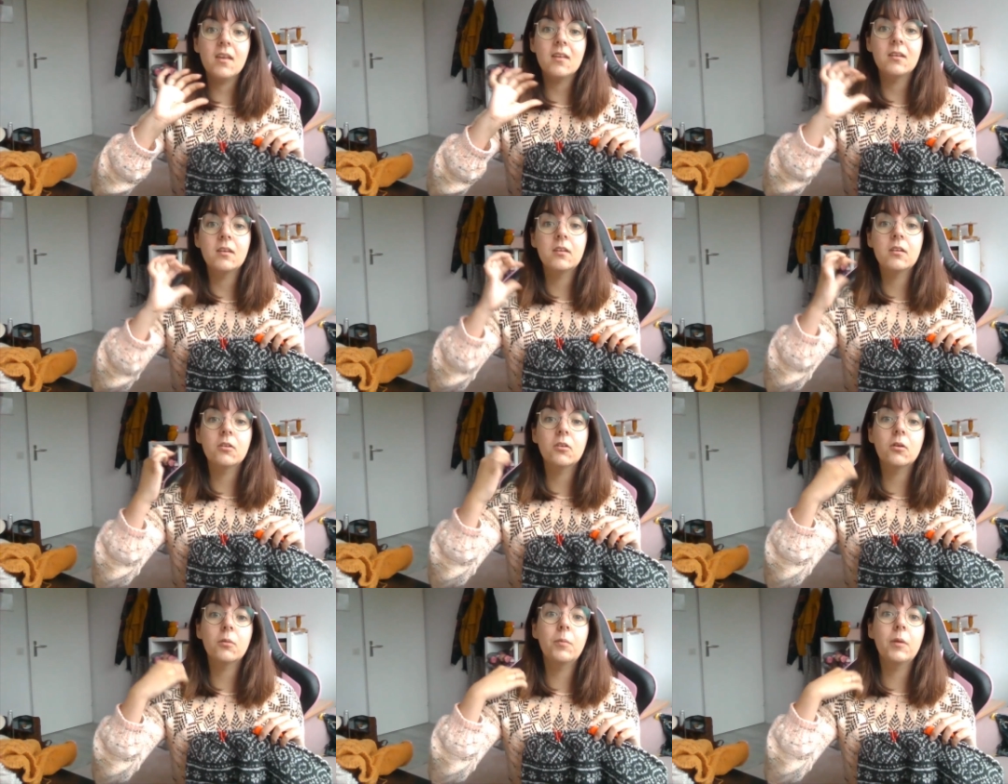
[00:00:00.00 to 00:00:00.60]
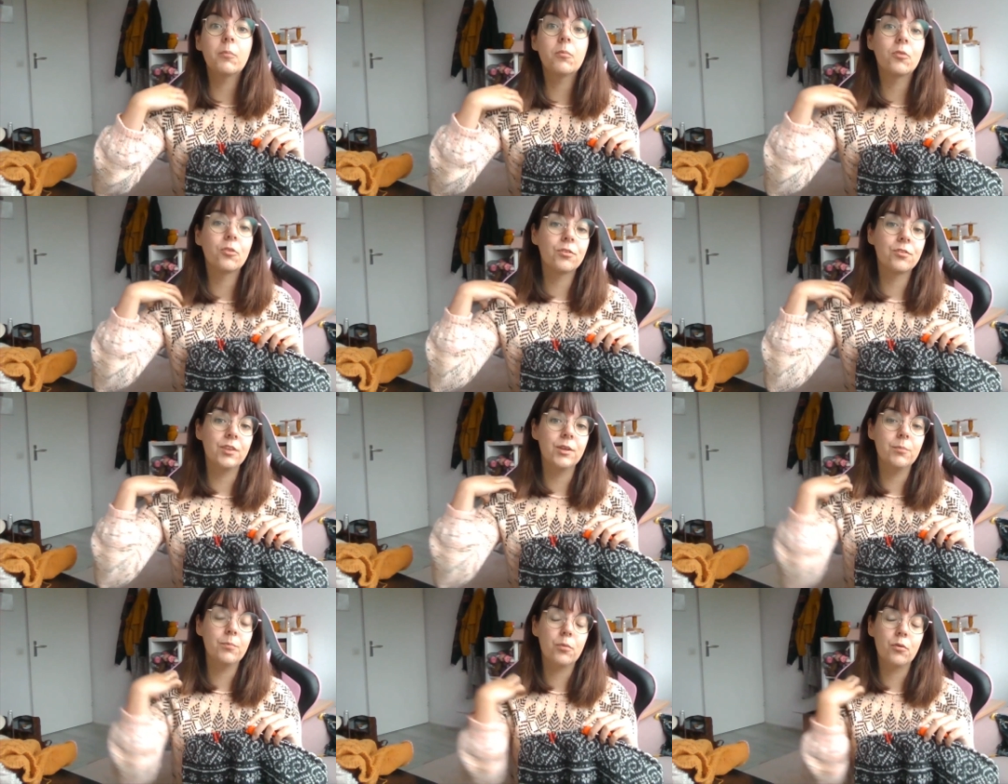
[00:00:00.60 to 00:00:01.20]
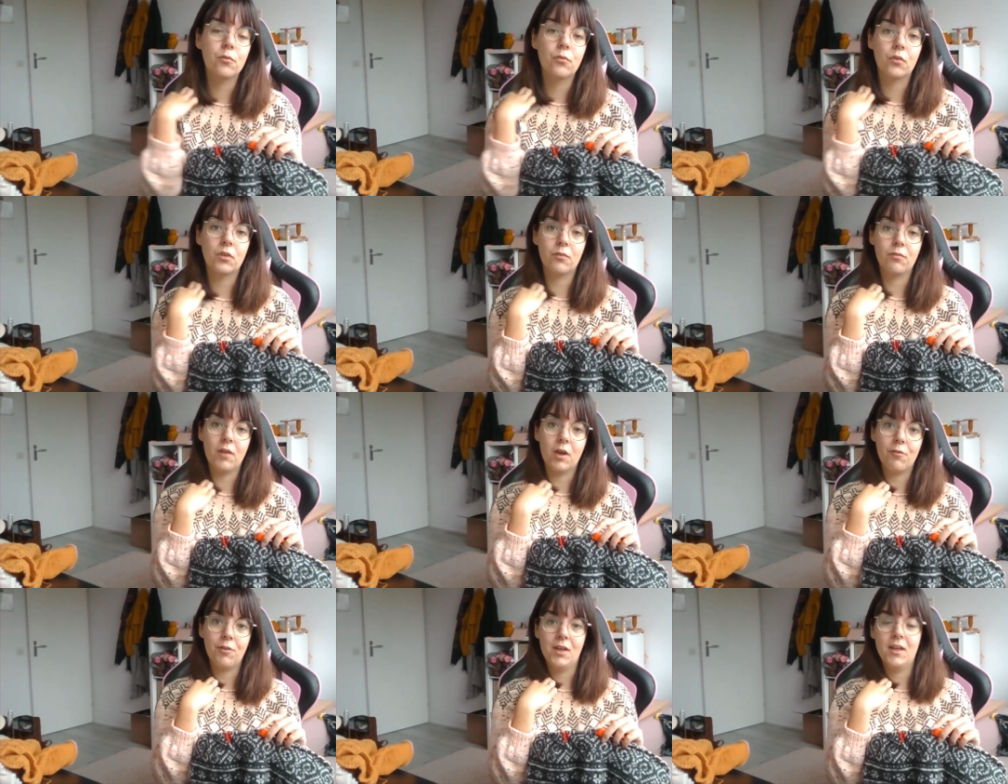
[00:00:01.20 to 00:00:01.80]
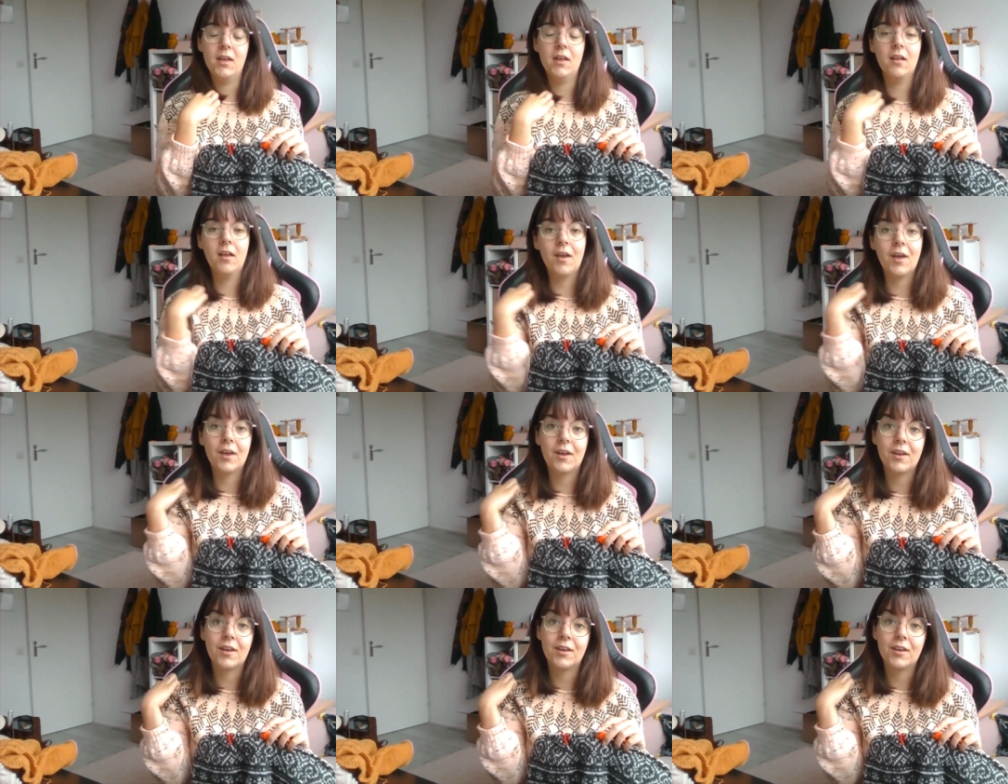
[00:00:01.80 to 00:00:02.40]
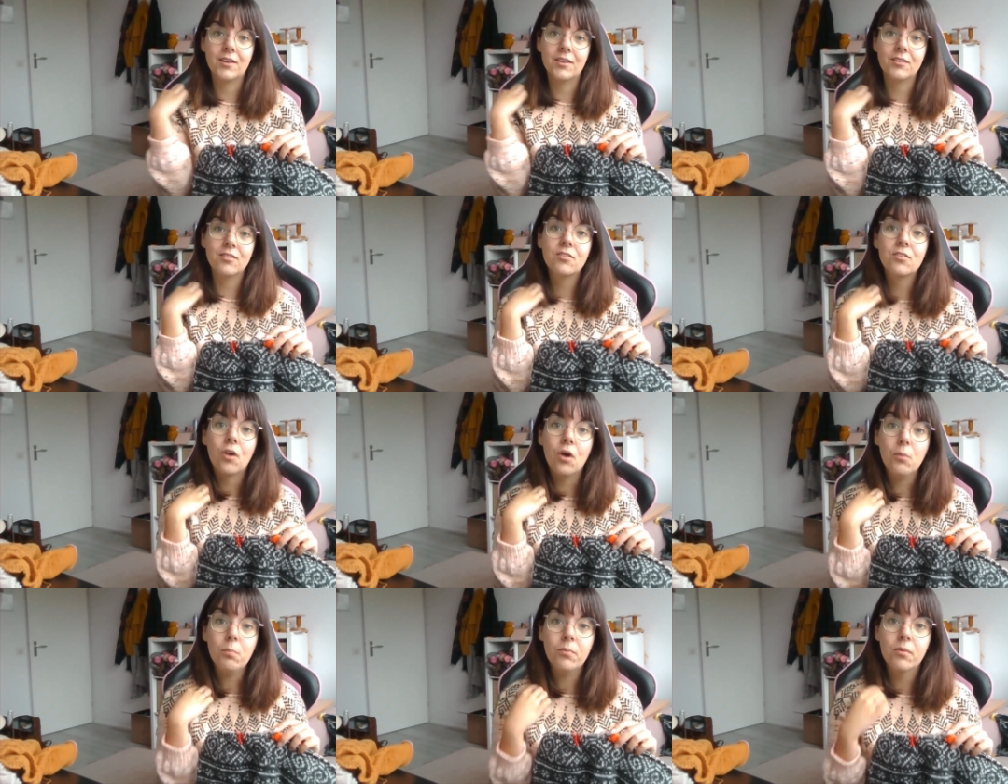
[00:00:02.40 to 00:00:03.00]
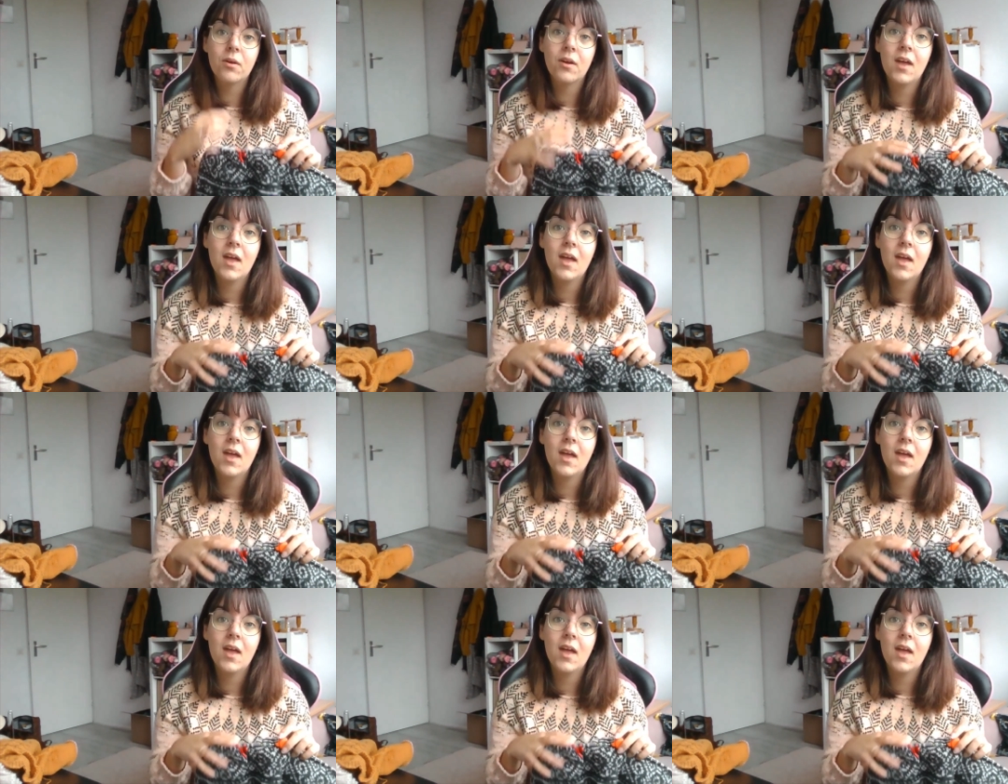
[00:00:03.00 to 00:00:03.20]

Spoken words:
that are a bit more simple for the very top,